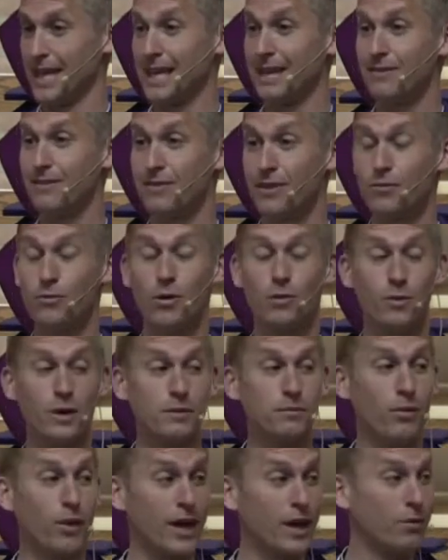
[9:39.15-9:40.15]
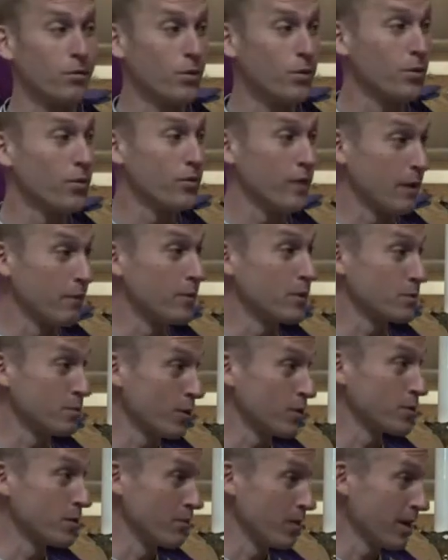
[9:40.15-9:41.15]
Even when we break rules that we're
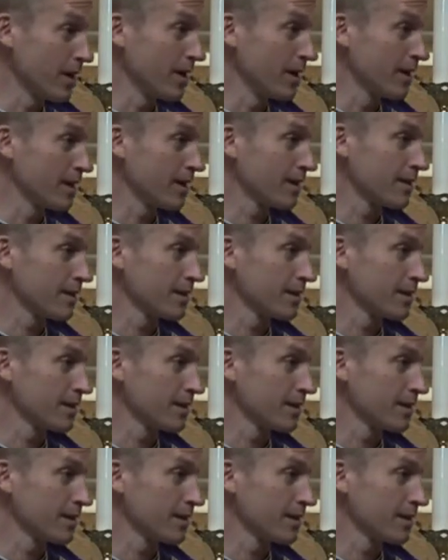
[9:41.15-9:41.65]
supposed to break.